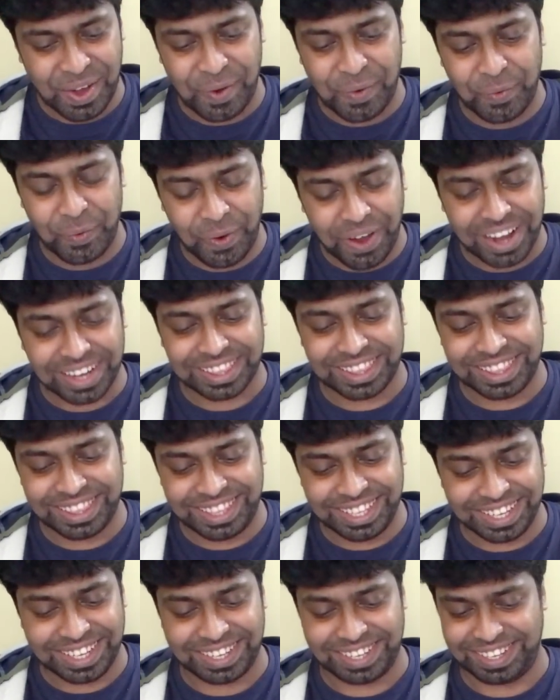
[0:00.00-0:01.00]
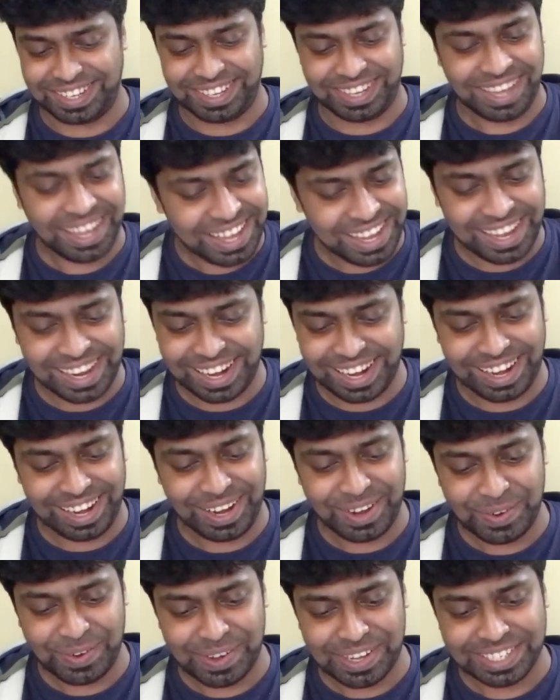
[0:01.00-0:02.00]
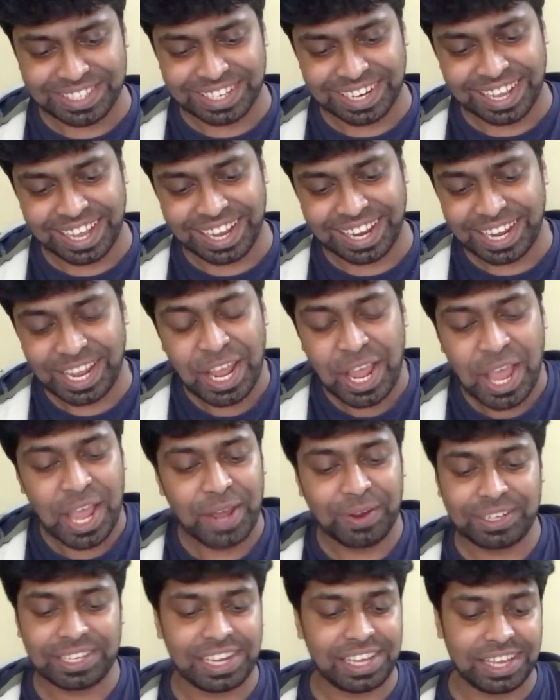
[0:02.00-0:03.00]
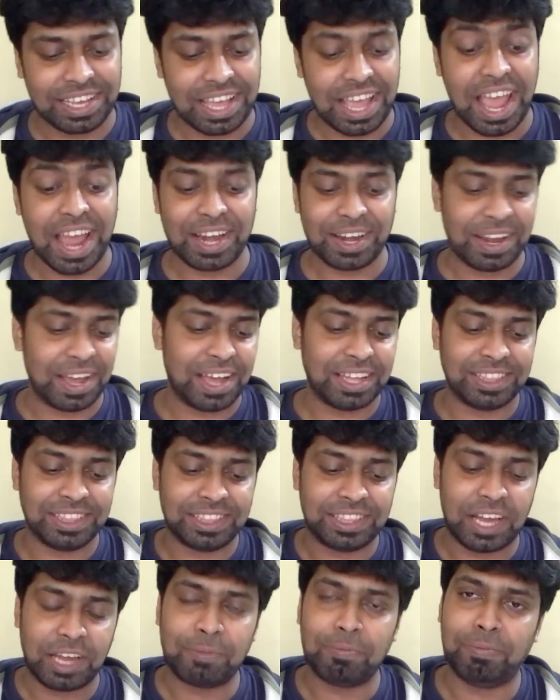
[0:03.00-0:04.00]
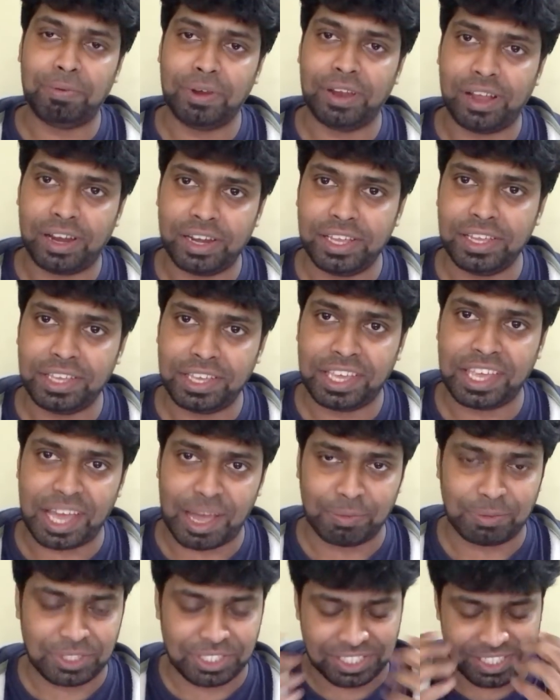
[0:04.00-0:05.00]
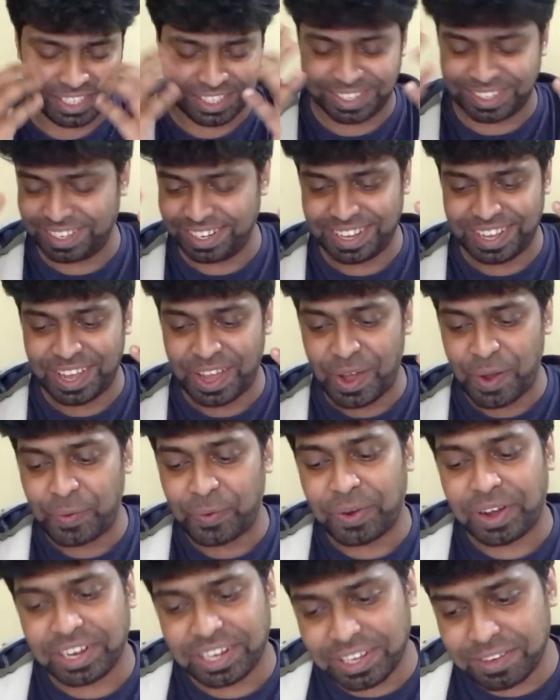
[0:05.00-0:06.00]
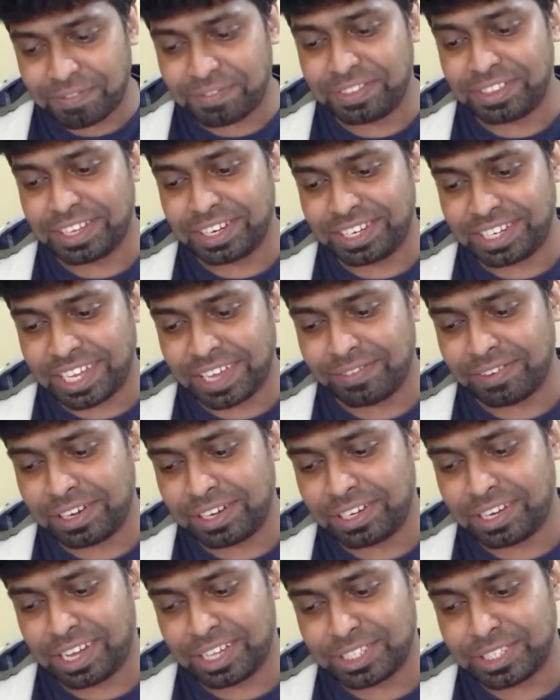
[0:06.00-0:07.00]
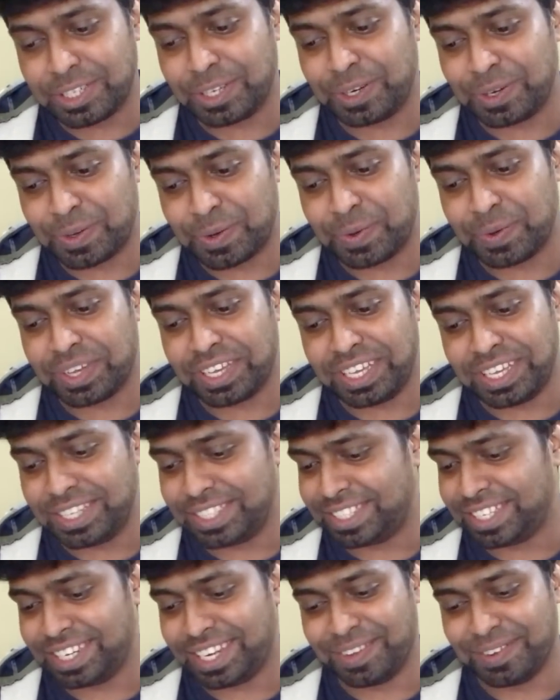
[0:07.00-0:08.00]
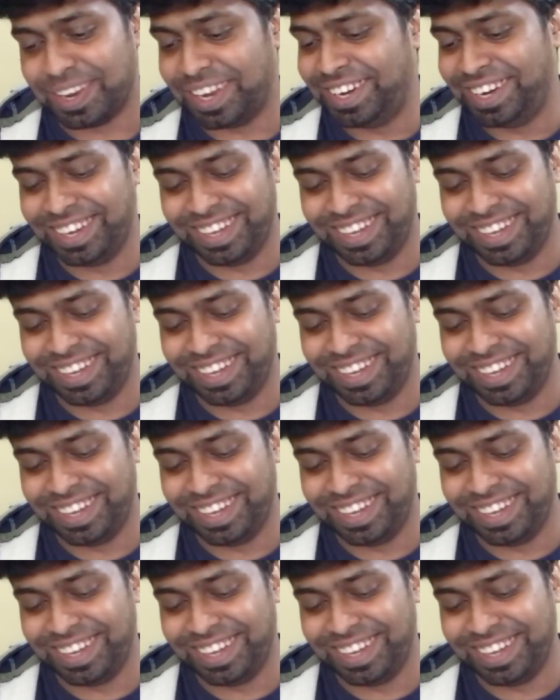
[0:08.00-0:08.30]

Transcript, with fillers: What the hell it was like? It was like, and, and that bloody caption, what if the devil doesn't know he's the devil?